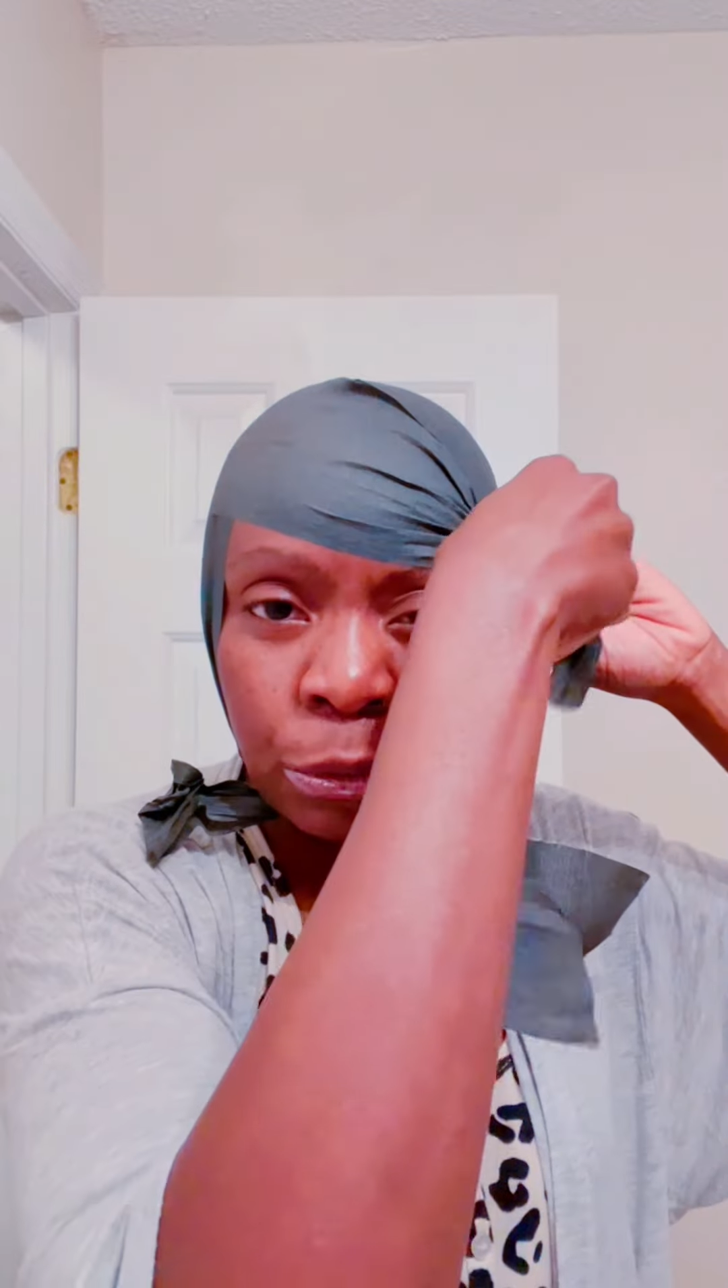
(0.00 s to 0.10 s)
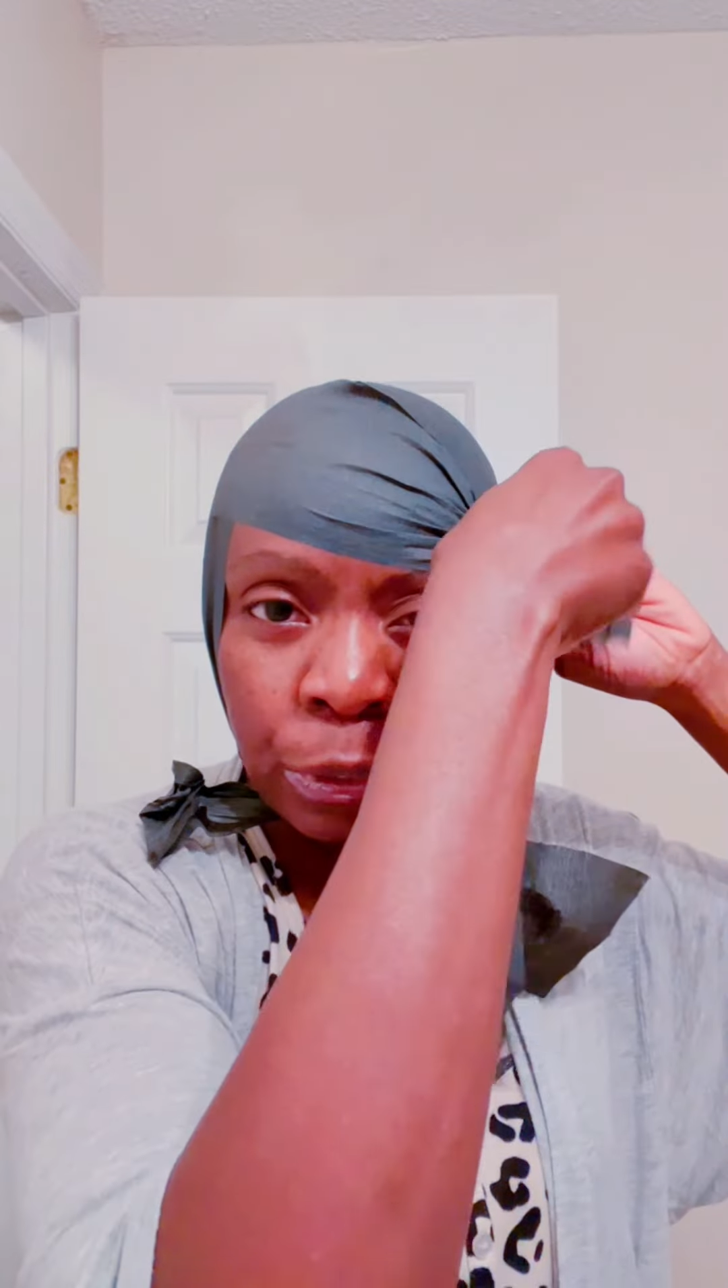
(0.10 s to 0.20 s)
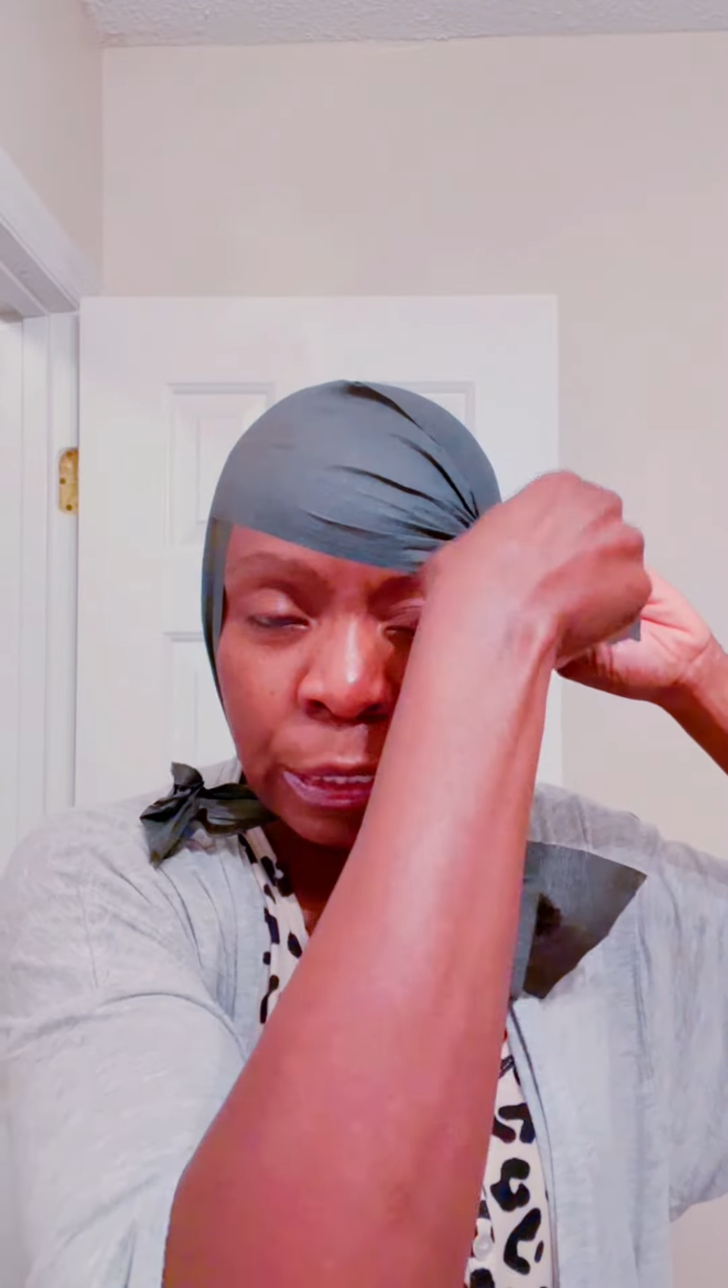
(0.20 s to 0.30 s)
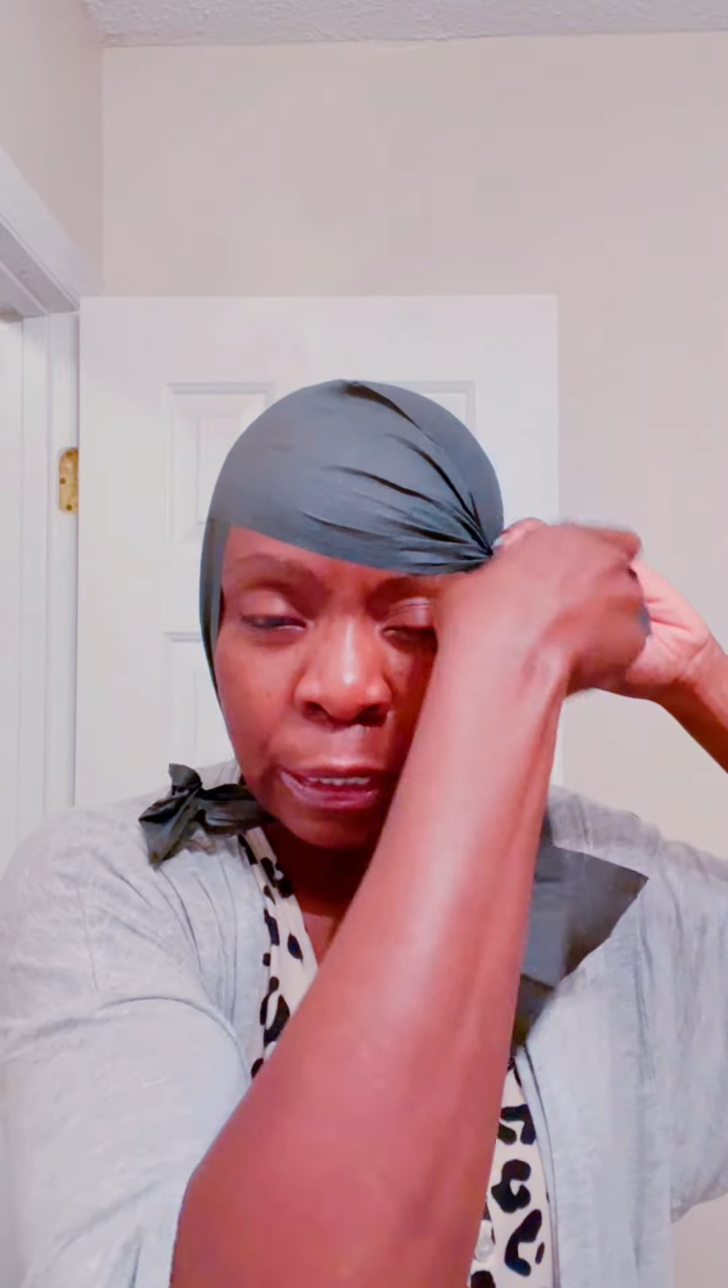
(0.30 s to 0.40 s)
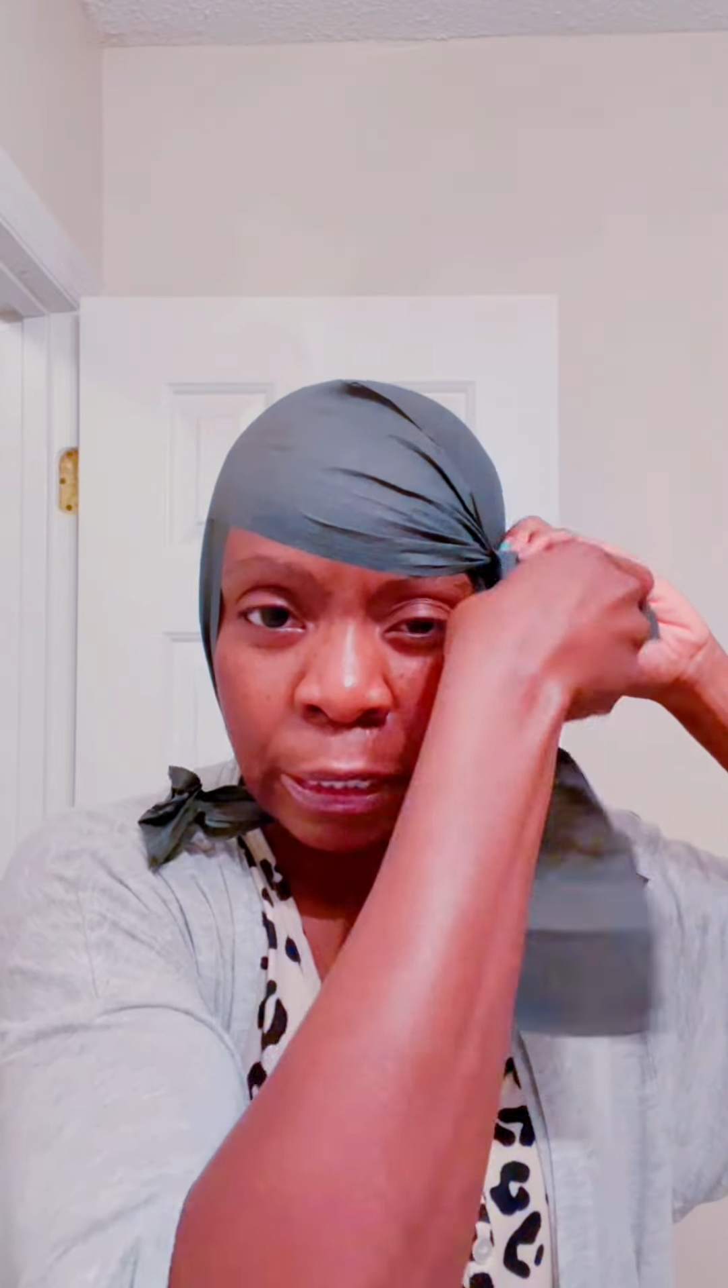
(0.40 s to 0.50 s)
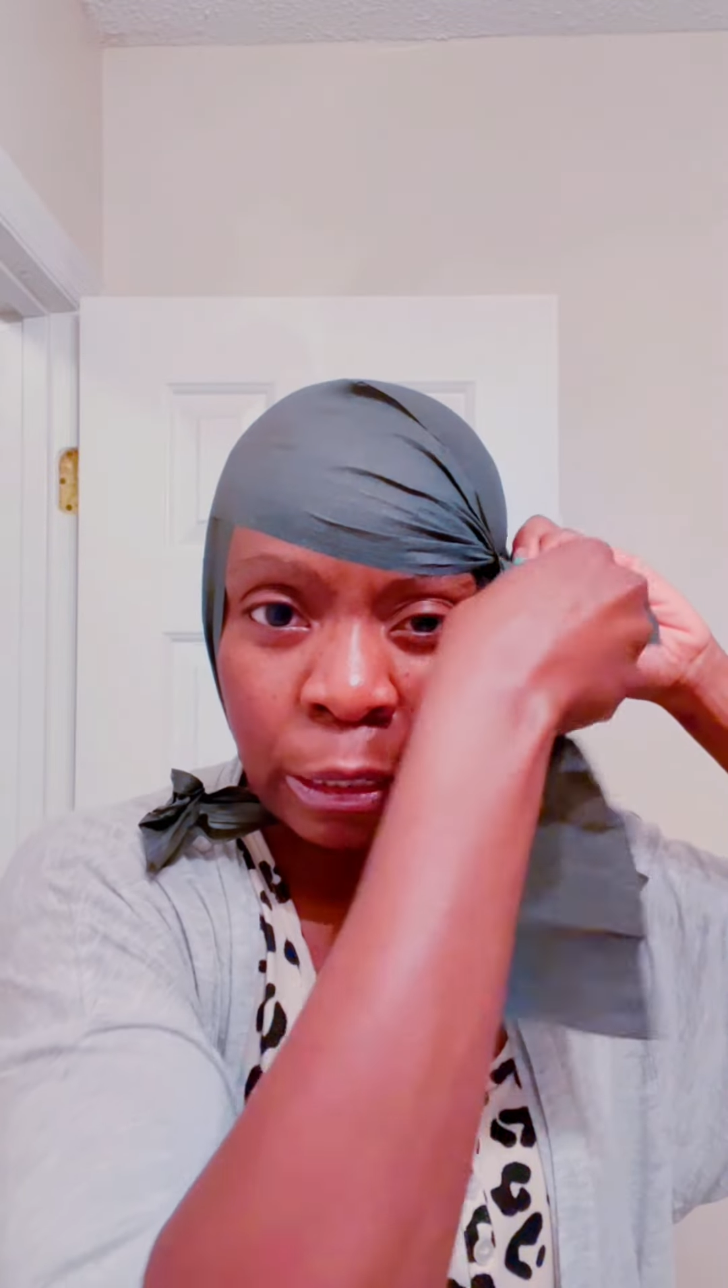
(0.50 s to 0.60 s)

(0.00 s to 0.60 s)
You can cut